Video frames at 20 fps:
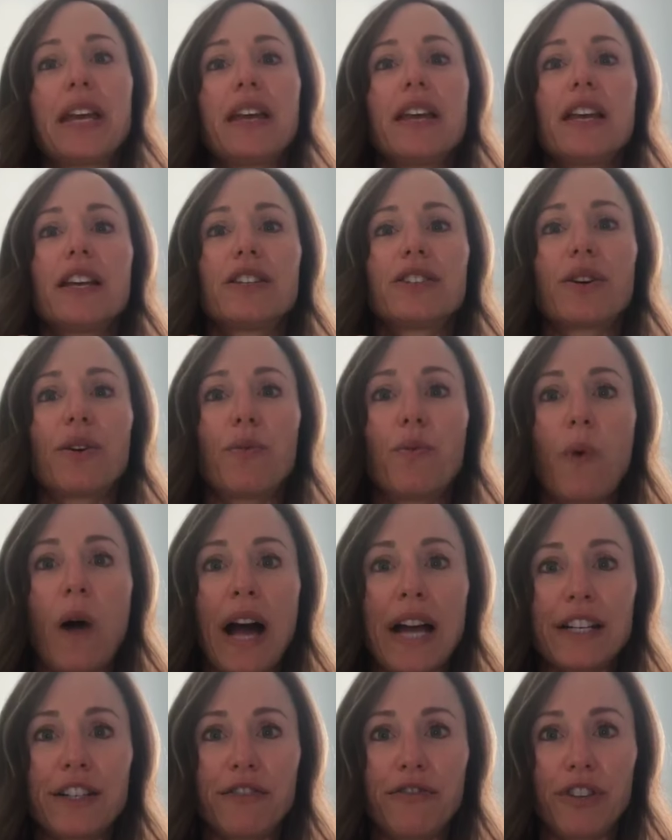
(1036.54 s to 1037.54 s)
So
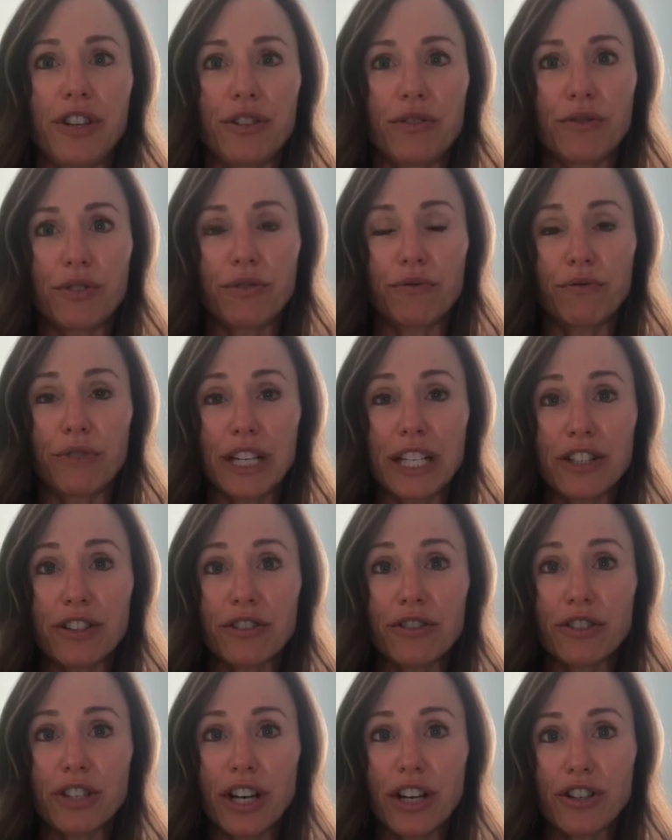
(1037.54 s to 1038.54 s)
why diffuse?
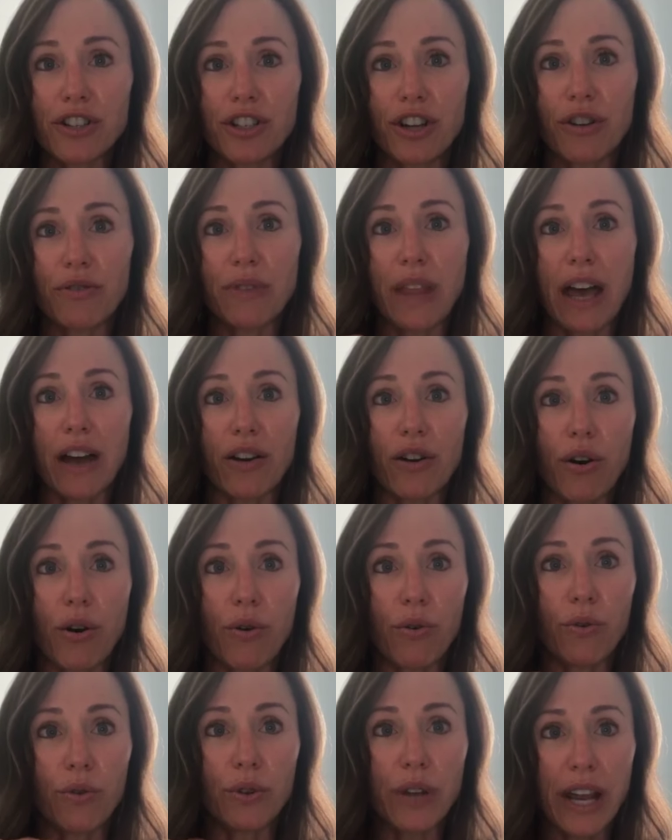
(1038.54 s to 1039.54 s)
Research has shown that
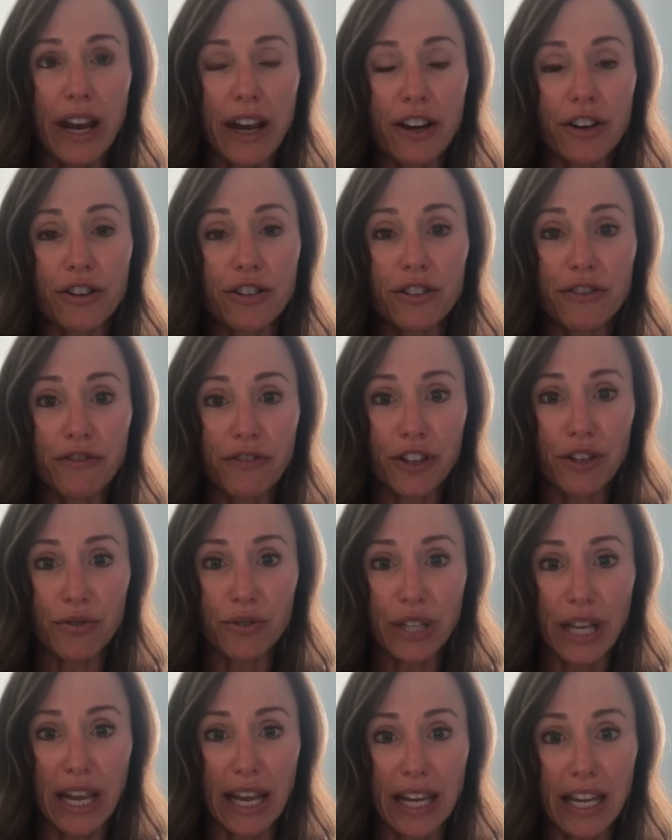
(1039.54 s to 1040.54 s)
cold air
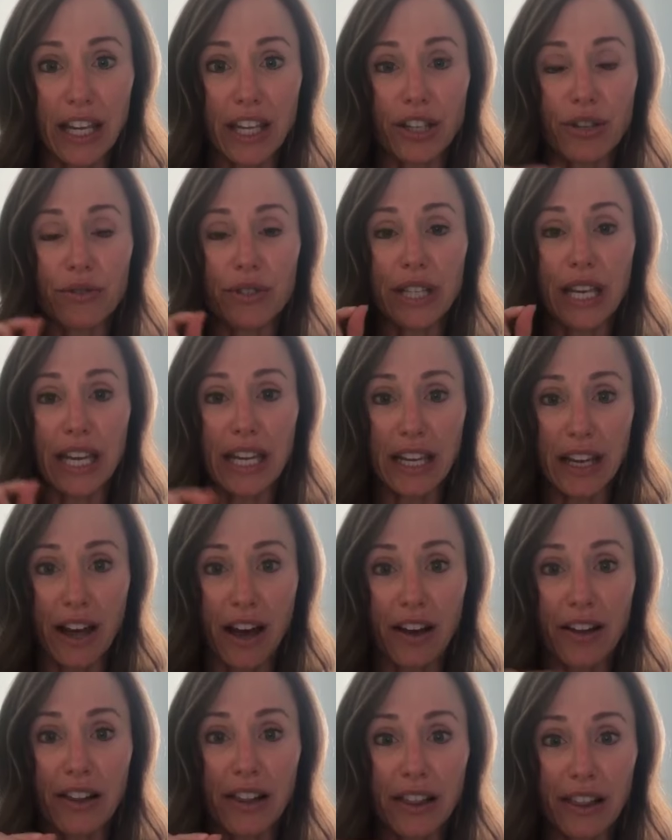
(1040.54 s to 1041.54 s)
diffusing using
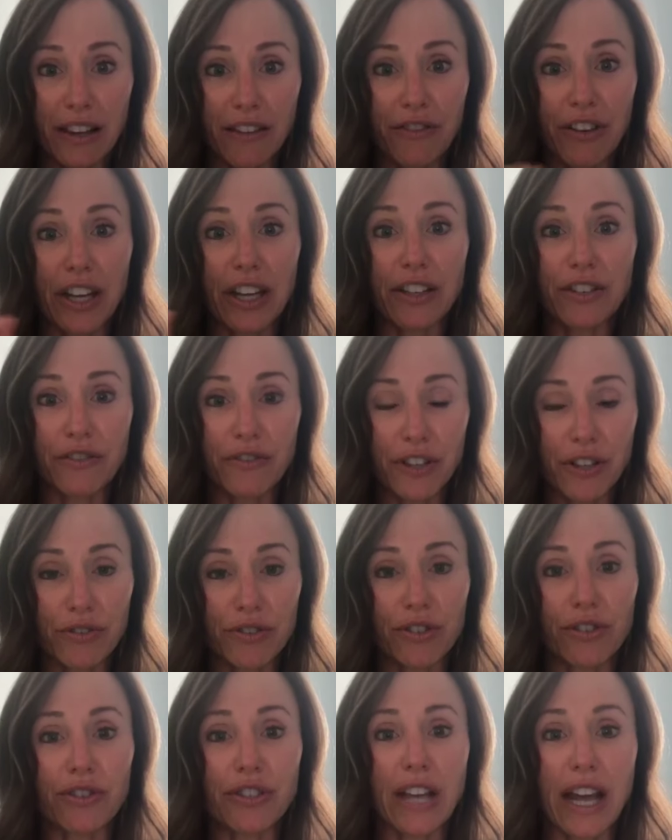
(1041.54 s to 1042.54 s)
Young Living
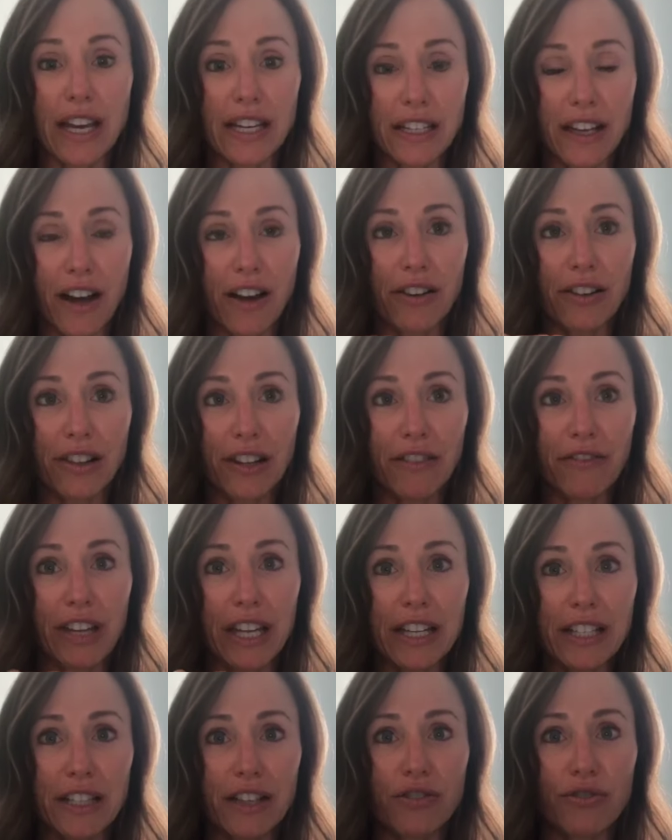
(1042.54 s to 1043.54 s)
diffusers and Young Living
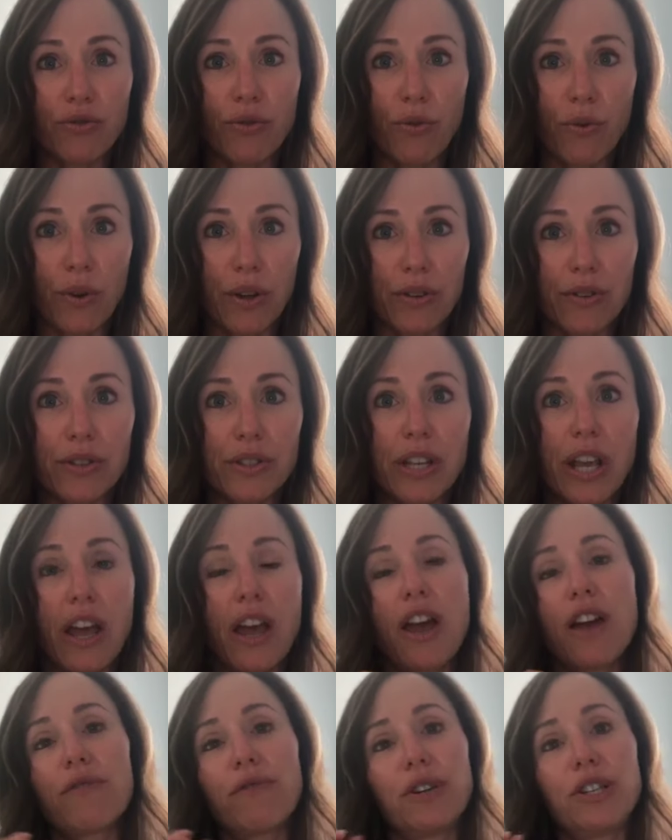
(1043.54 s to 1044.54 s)
essential oils
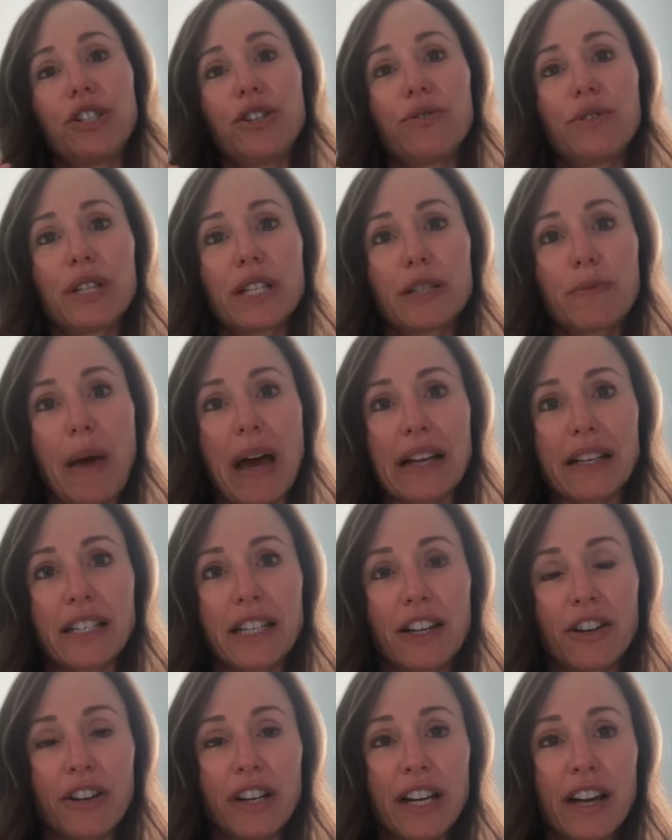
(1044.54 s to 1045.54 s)
reduces
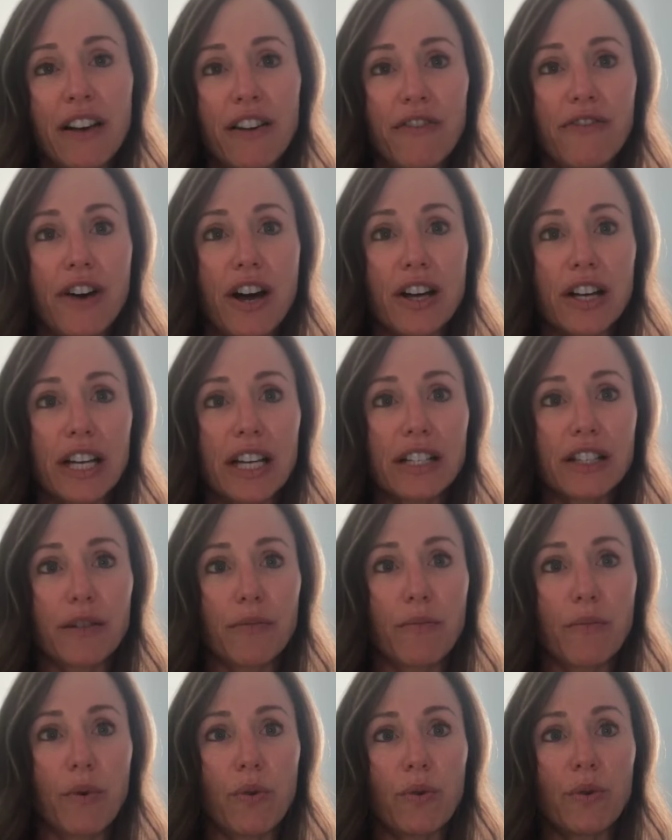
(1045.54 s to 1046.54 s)
bacteria, fungus,
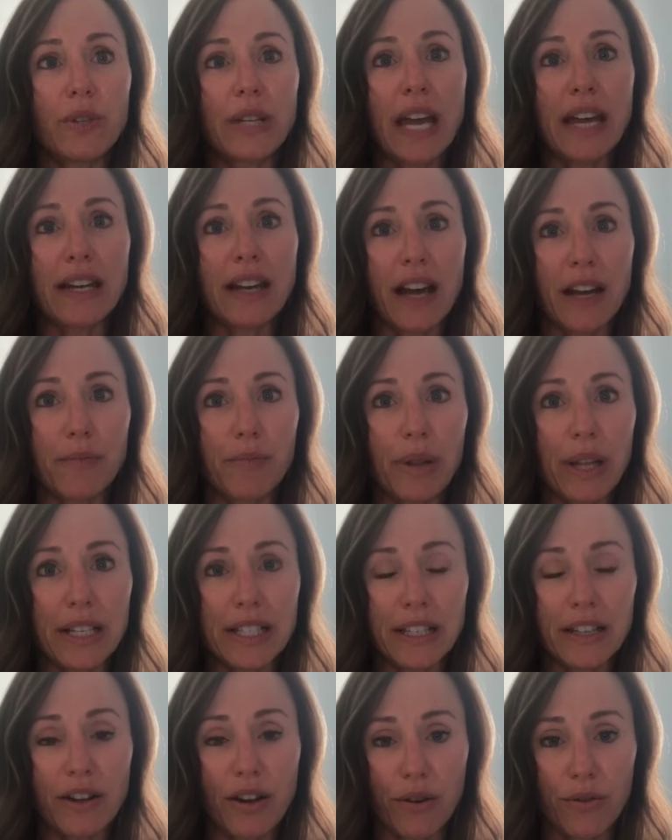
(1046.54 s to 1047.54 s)
mold, and
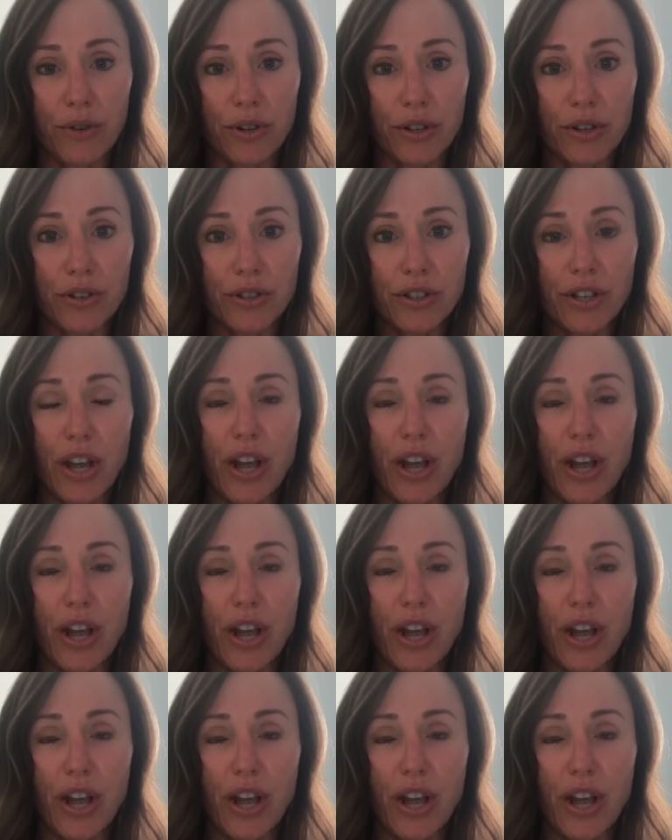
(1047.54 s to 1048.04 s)
unpleasant odors,